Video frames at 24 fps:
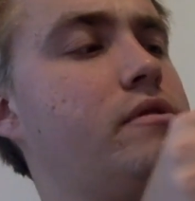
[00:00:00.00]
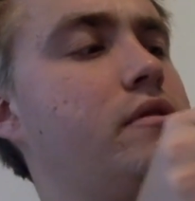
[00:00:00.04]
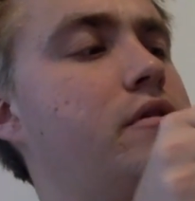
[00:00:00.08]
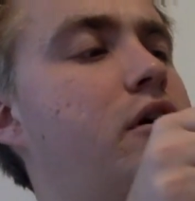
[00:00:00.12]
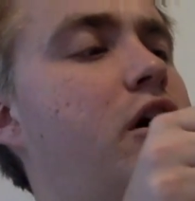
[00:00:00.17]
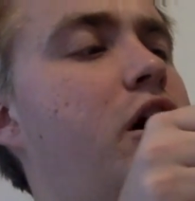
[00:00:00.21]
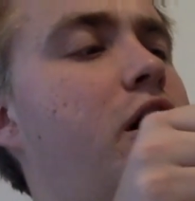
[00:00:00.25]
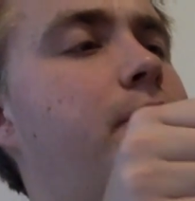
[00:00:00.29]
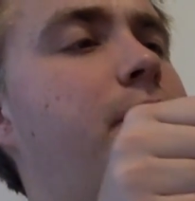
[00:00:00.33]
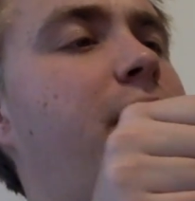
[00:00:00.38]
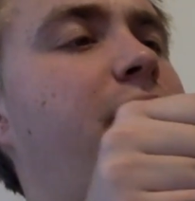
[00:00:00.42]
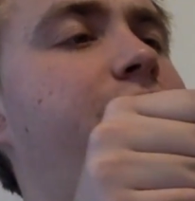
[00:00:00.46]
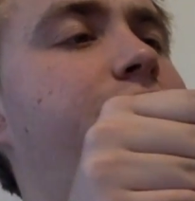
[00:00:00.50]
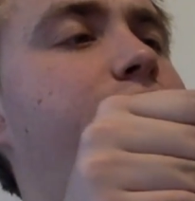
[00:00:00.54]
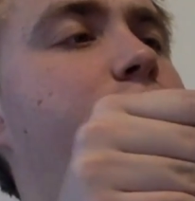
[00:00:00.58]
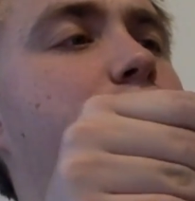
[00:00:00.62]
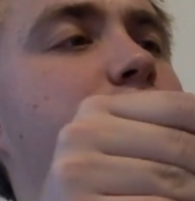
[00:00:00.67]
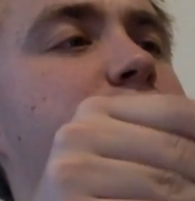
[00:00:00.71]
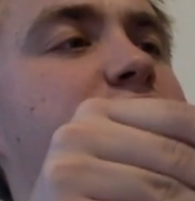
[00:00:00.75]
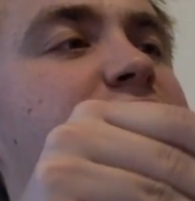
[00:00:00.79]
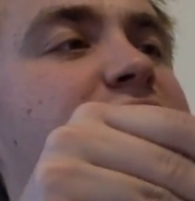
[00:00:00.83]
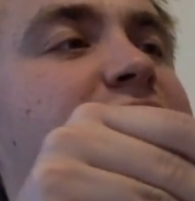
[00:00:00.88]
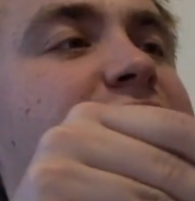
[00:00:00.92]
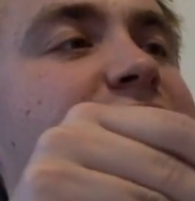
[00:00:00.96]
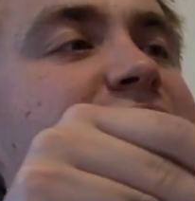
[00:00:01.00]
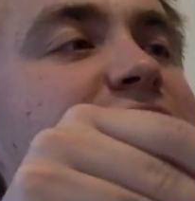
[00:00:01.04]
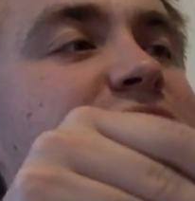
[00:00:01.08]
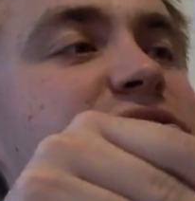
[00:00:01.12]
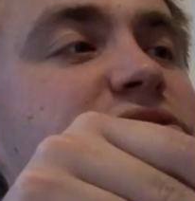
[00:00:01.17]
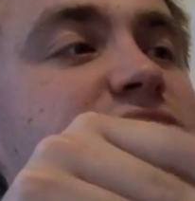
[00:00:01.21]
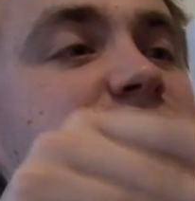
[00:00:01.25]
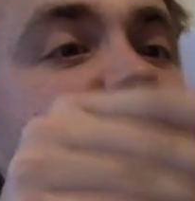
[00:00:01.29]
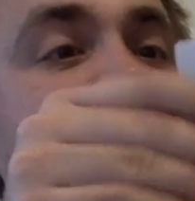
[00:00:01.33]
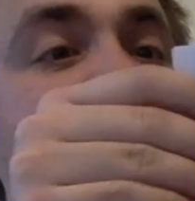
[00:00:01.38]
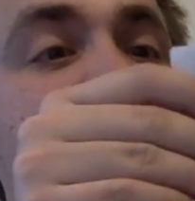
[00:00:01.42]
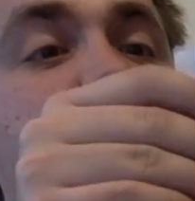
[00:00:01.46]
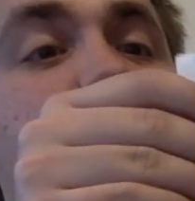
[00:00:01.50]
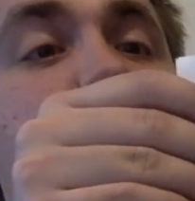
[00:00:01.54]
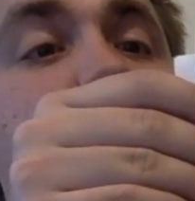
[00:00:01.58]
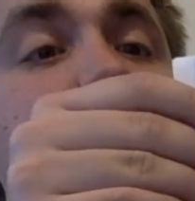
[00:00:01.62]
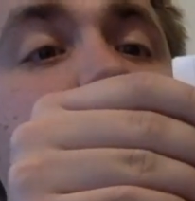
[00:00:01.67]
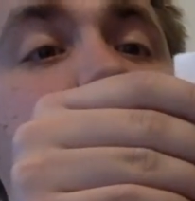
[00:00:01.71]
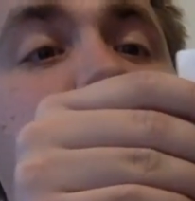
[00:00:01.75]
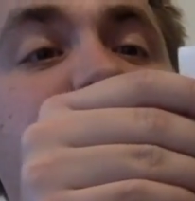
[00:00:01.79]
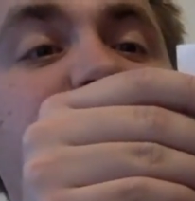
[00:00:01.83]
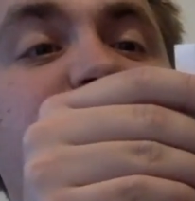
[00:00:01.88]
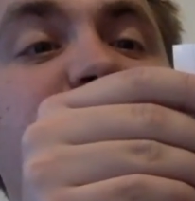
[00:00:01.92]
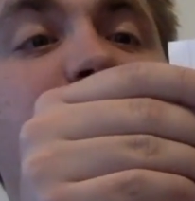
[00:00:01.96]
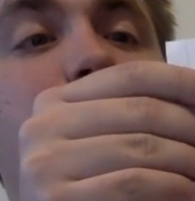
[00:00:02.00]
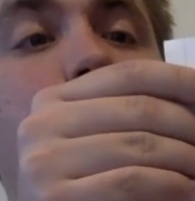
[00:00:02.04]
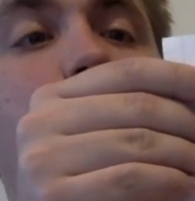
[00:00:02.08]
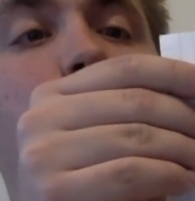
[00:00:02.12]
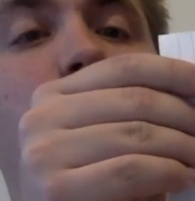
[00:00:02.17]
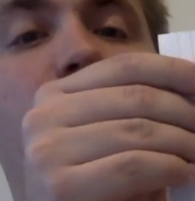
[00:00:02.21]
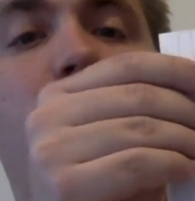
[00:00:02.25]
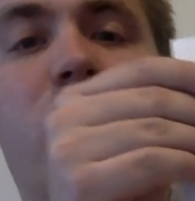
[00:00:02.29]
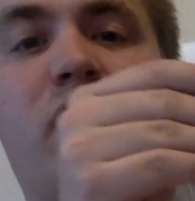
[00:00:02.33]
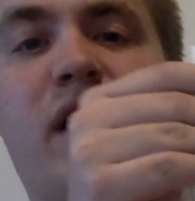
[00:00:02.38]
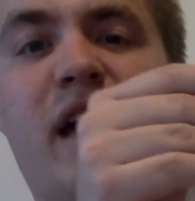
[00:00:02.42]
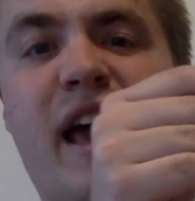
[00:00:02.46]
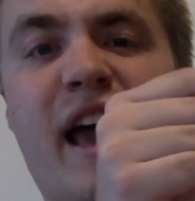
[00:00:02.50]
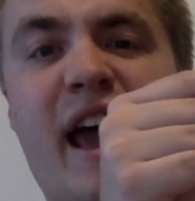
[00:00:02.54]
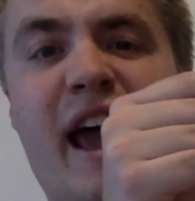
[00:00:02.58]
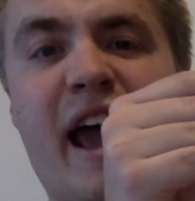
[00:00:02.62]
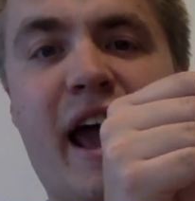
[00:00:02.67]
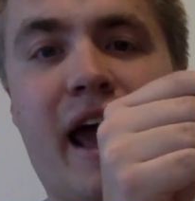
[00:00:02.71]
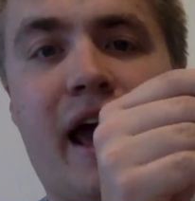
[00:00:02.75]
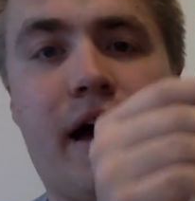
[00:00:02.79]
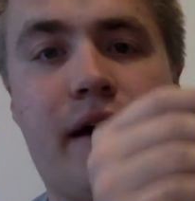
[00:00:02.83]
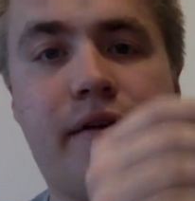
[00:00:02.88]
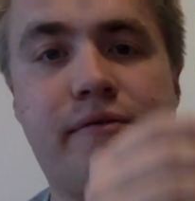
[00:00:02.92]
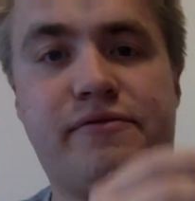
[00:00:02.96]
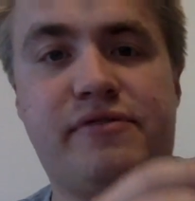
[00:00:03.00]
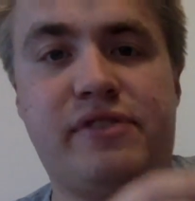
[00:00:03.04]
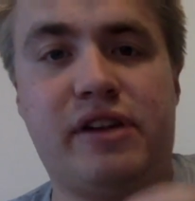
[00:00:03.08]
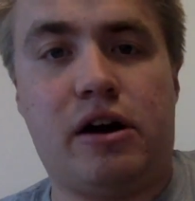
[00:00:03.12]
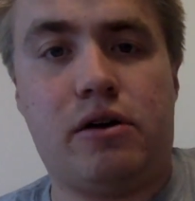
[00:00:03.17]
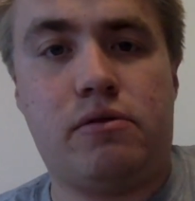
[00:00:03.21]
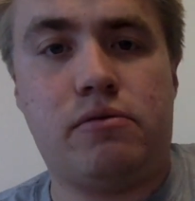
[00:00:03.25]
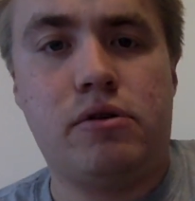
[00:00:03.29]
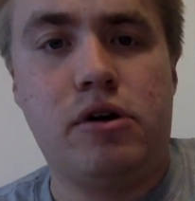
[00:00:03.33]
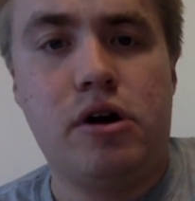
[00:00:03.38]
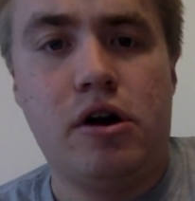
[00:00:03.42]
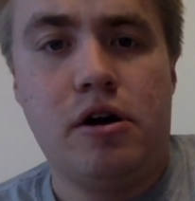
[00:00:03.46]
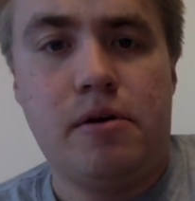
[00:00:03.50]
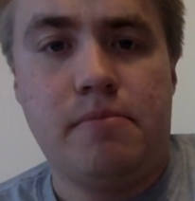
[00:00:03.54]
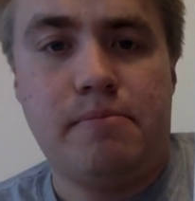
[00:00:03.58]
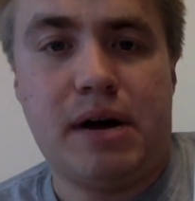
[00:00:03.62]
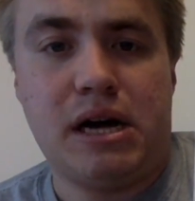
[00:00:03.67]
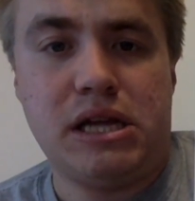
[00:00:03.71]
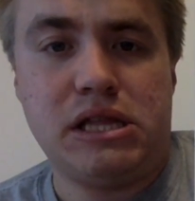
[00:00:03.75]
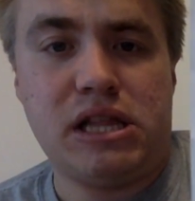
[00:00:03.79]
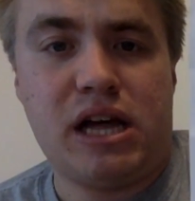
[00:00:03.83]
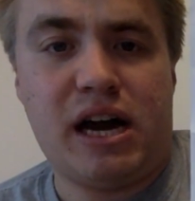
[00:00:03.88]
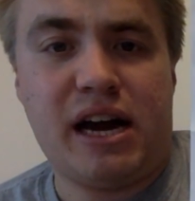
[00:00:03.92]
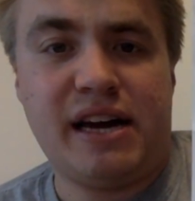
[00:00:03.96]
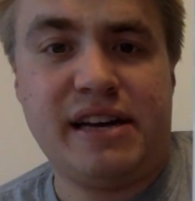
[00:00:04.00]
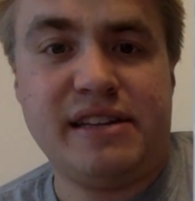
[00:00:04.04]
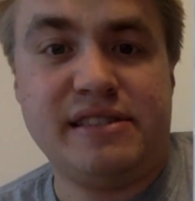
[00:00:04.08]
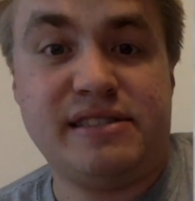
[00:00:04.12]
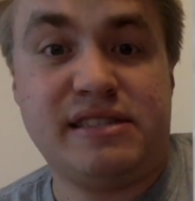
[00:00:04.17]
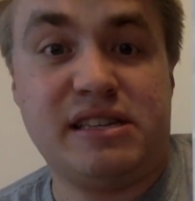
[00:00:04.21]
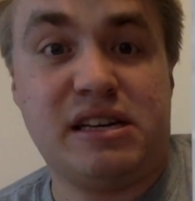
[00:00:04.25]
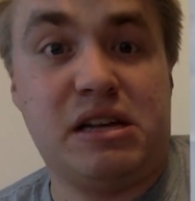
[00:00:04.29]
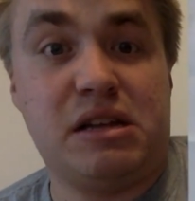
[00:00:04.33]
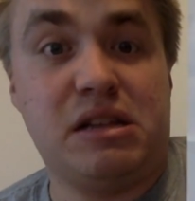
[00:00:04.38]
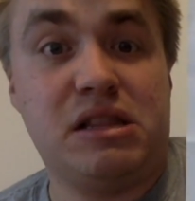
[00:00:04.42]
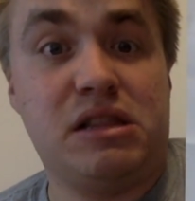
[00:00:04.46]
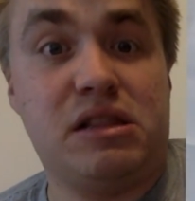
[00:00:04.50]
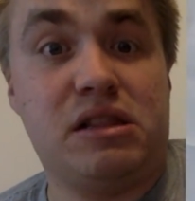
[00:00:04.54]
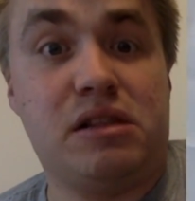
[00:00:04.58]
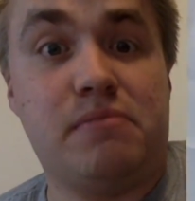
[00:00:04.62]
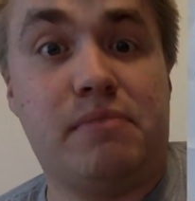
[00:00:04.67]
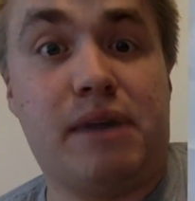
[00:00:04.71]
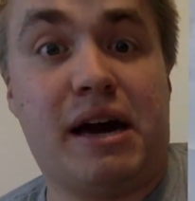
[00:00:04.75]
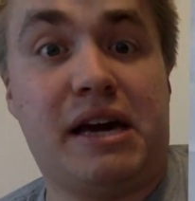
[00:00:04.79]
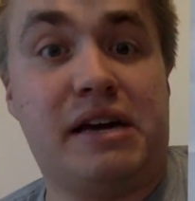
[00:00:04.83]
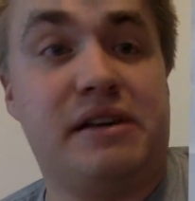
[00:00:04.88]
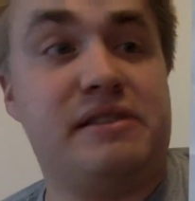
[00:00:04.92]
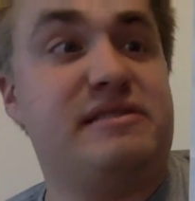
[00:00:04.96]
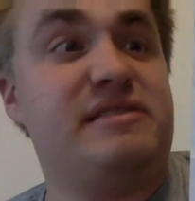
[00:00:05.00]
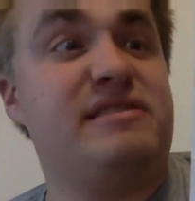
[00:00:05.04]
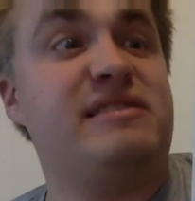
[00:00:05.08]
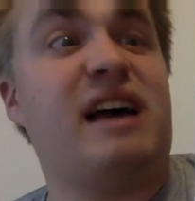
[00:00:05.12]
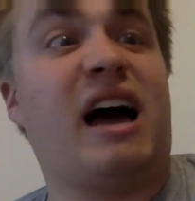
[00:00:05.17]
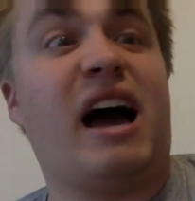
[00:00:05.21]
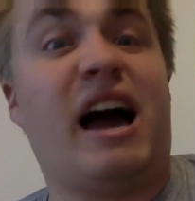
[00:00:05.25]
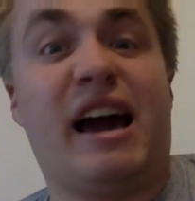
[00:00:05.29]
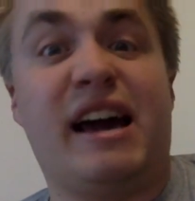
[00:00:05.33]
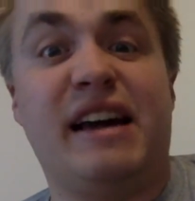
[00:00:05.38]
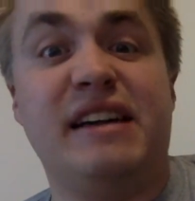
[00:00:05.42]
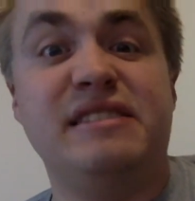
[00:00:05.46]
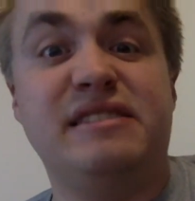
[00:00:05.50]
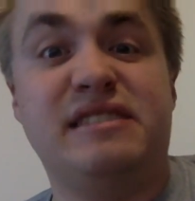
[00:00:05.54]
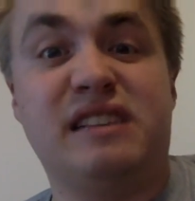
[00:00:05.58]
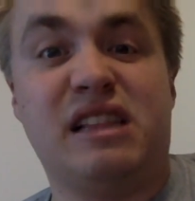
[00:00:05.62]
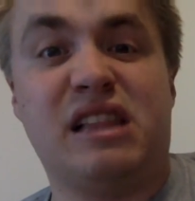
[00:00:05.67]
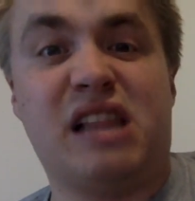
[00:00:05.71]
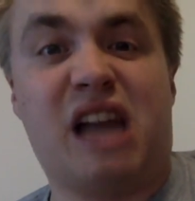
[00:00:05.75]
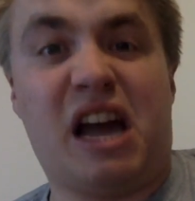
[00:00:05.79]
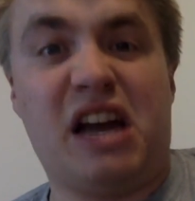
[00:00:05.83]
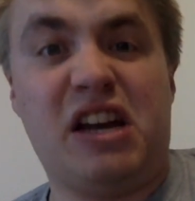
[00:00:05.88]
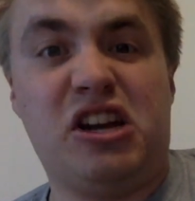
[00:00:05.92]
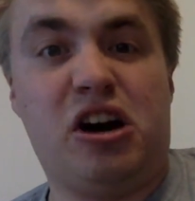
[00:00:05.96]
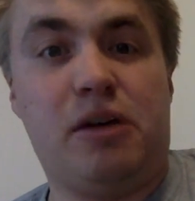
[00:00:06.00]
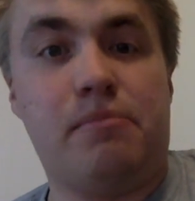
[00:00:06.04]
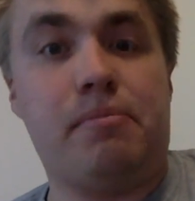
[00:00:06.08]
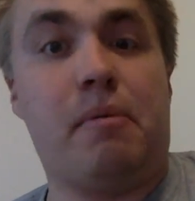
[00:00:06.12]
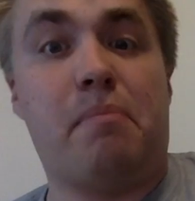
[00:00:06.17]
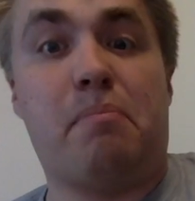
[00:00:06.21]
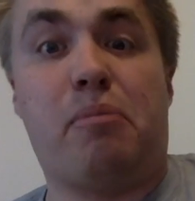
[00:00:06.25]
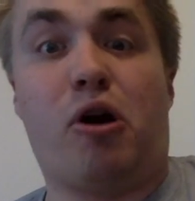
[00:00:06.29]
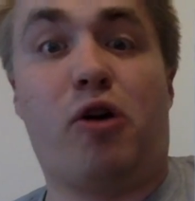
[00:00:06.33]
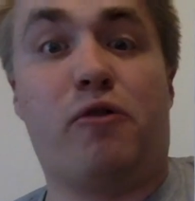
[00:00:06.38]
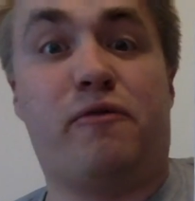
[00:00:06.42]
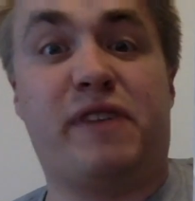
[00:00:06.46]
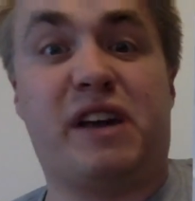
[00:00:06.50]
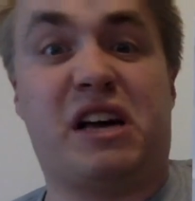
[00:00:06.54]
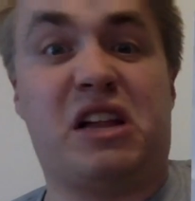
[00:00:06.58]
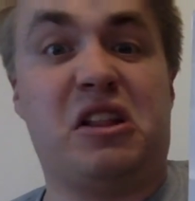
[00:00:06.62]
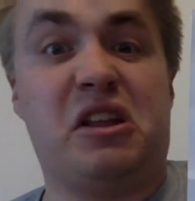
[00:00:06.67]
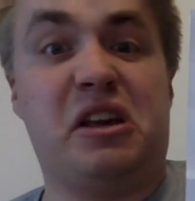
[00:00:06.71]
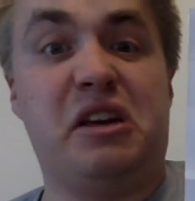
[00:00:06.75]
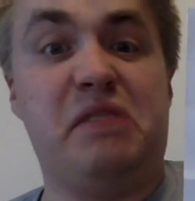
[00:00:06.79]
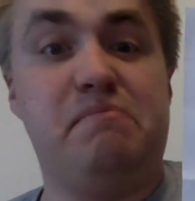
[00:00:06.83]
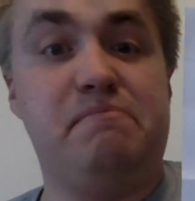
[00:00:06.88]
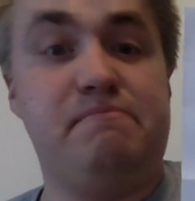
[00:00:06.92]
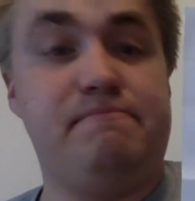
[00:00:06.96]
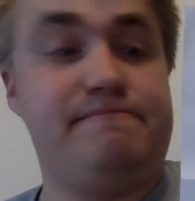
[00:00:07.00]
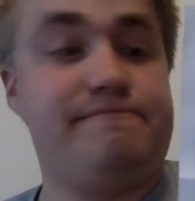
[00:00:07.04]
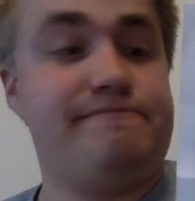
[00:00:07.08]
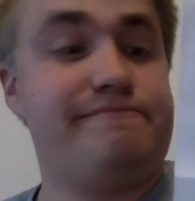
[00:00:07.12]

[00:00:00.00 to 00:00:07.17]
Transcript: I fold it and I get two equal halves. Now my sides line up perfectly.